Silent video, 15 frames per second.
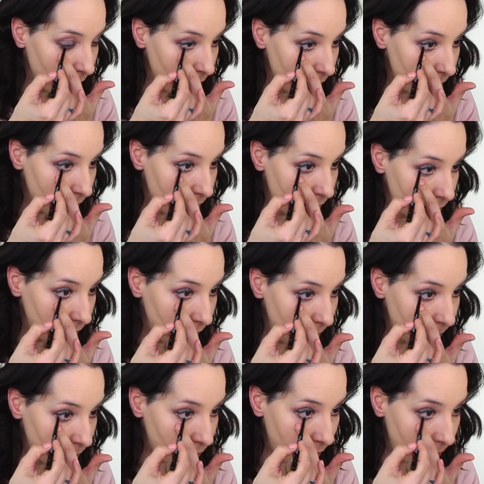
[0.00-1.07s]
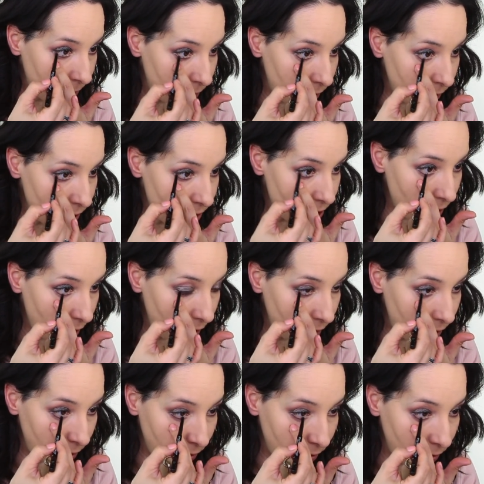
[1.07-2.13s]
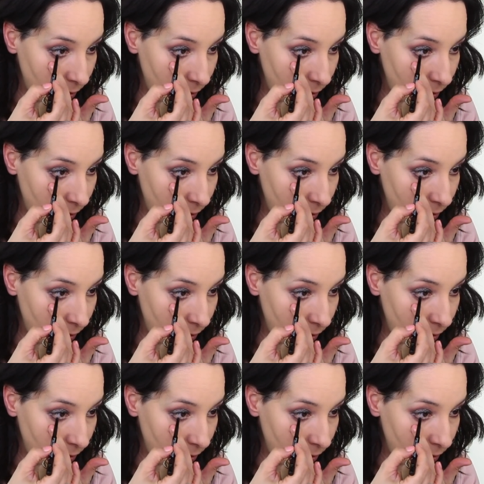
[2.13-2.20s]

This is a deep cranberry shade.